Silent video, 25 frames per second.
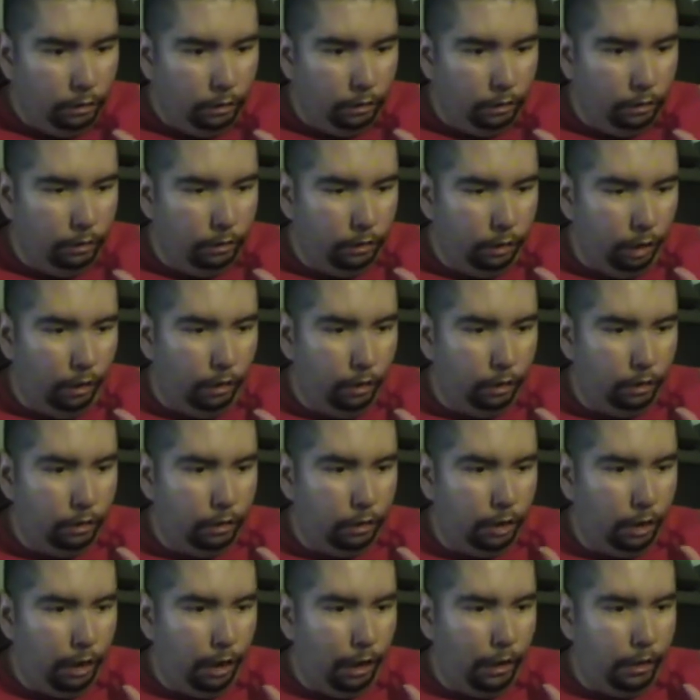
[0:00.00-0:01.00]
you know,
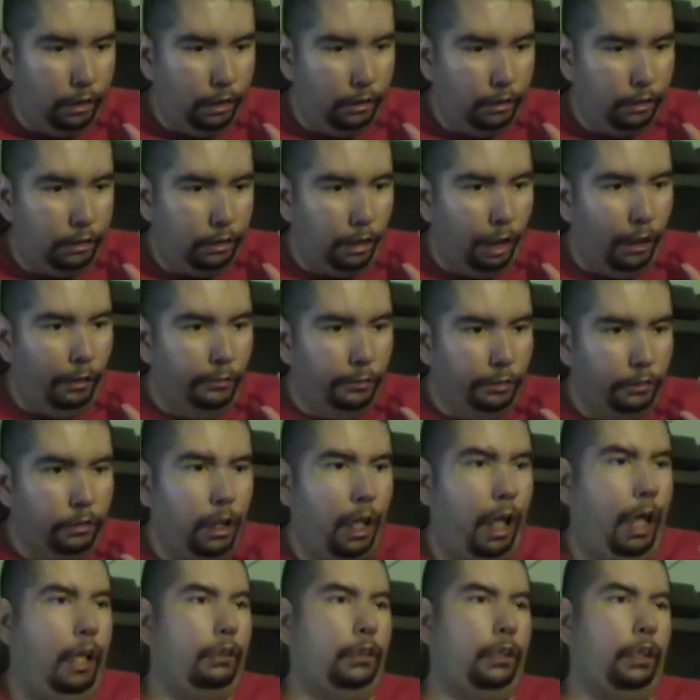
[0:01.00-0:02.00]
it's not a movie
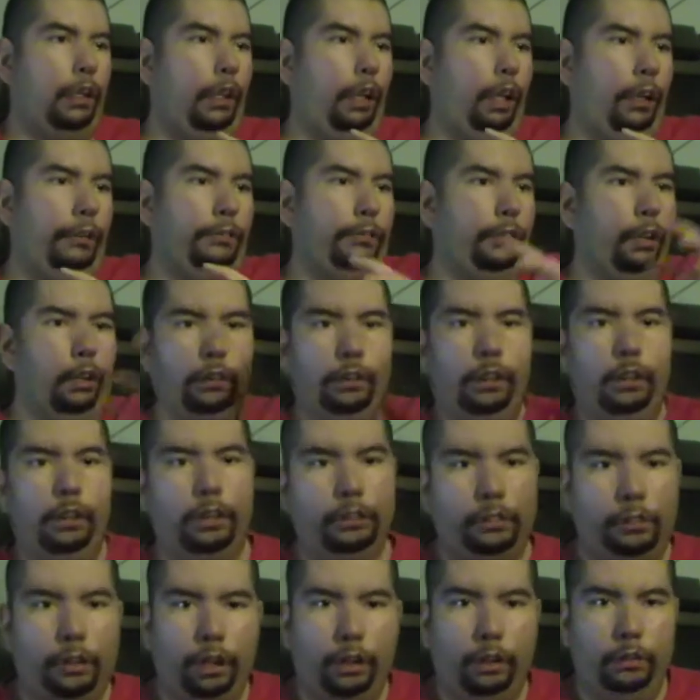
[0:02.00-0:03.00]
that has a bunch of
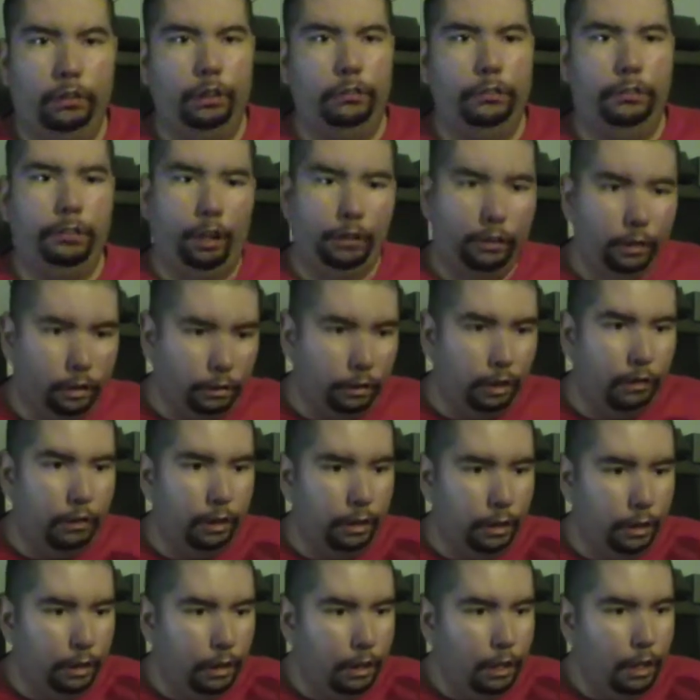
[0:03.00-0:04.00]
special effects, but
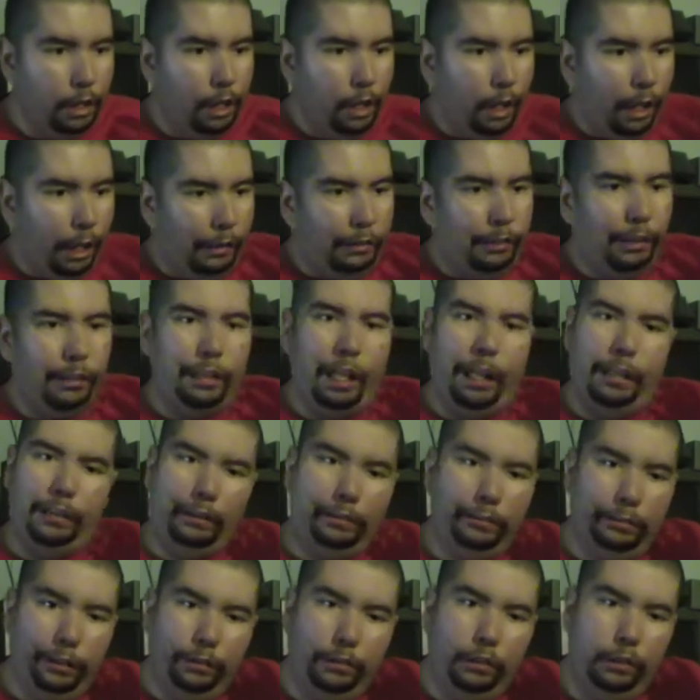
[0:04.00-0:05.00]
it just has
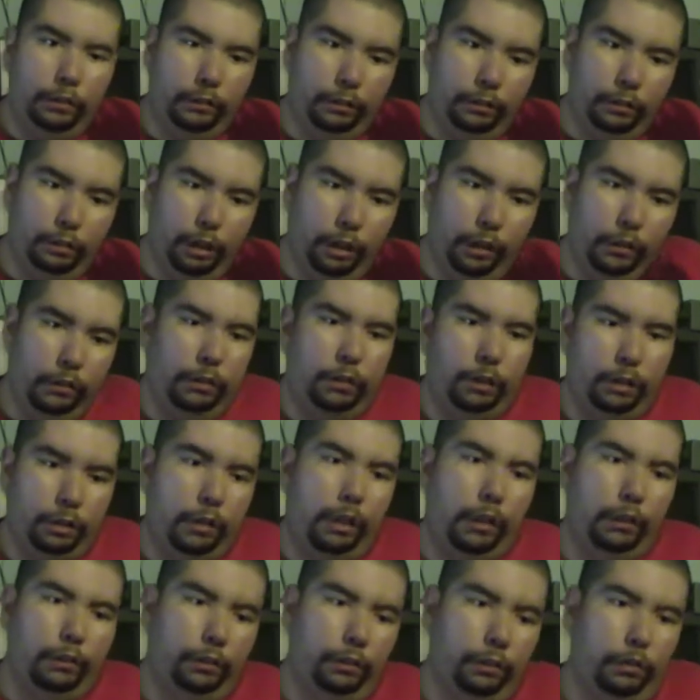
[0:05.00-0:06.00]
a very
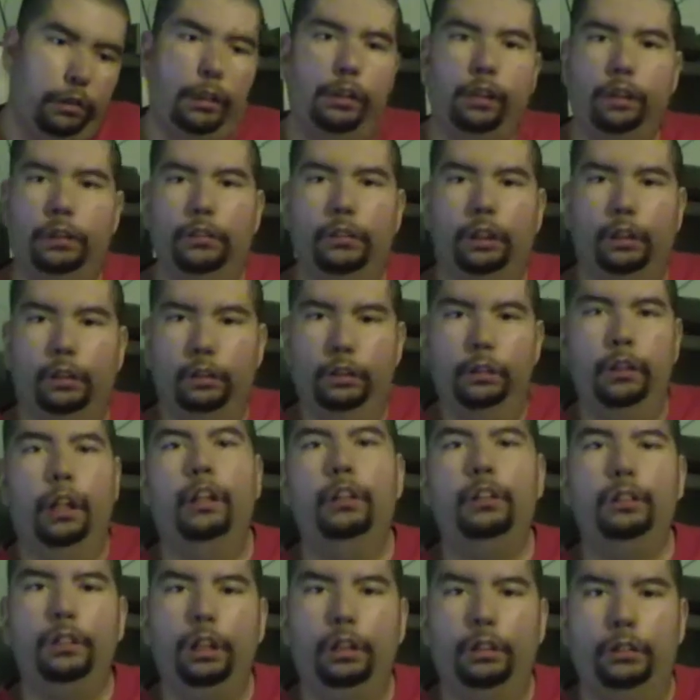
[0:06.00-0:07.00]
interesting visual
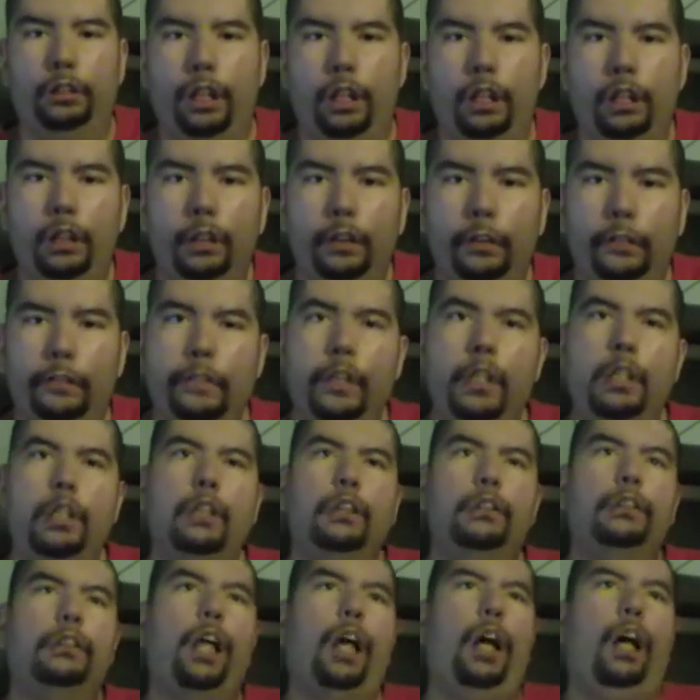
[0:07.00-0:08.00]
look to it.
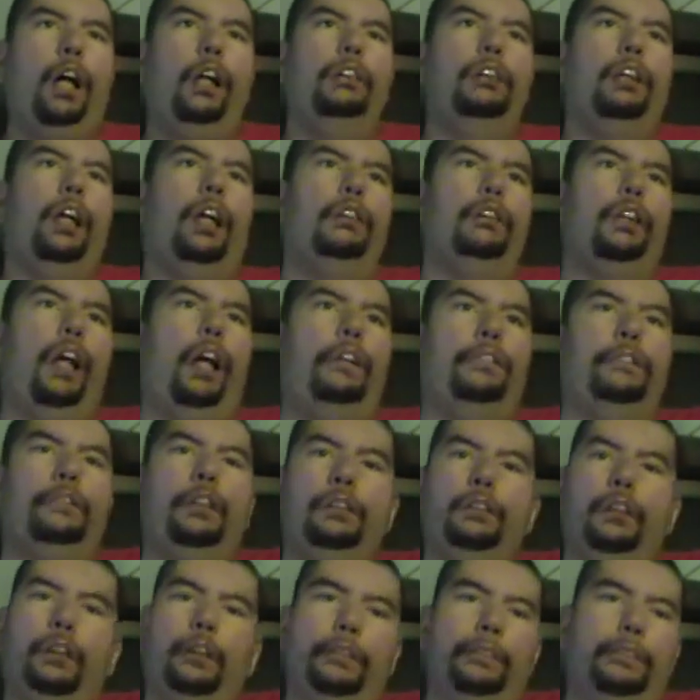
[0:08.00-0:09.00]
Now, a lot of
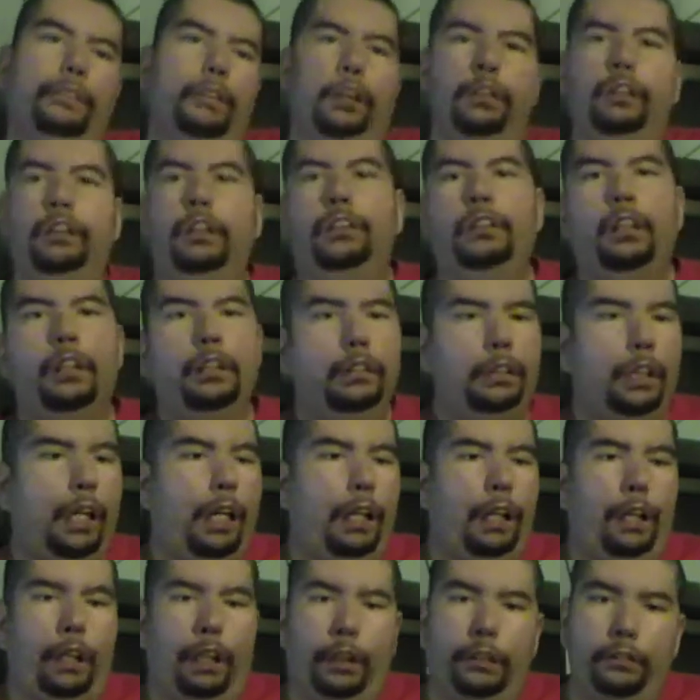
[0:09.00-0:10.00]
people bitch
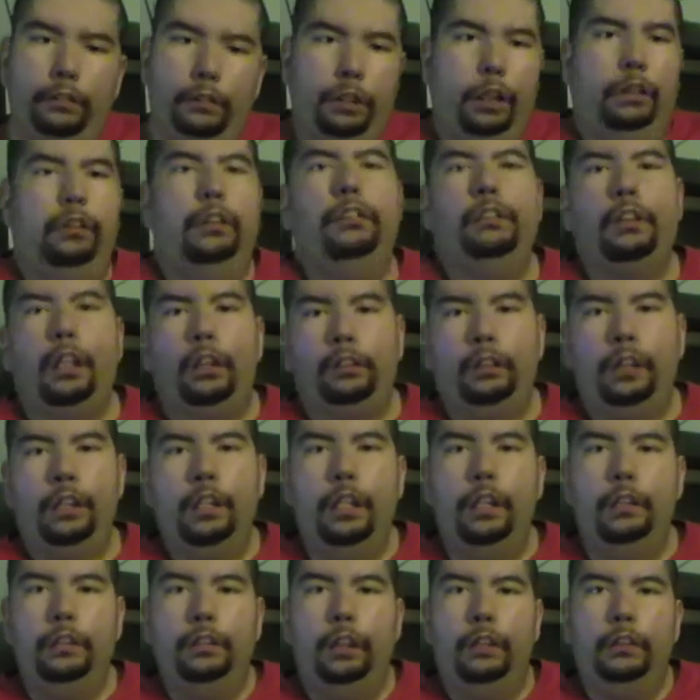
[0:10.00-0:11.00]
and complain about
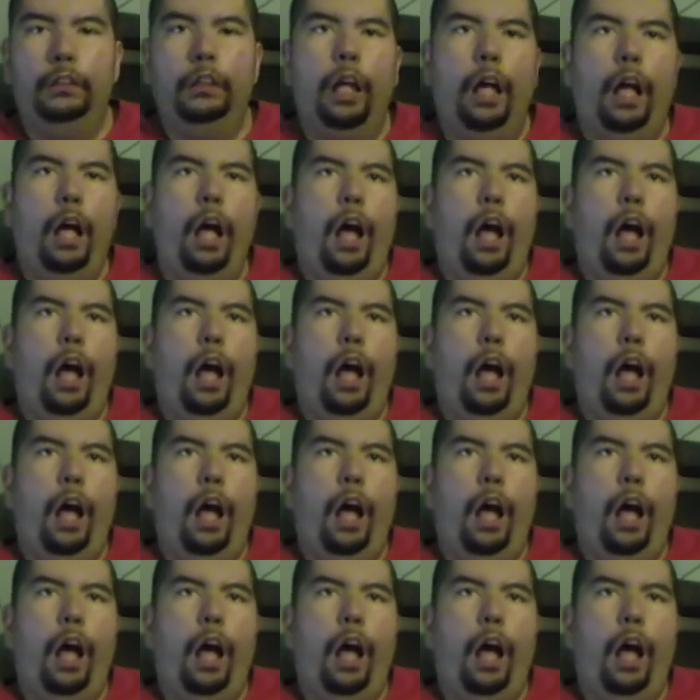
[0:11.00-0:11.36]
the ending.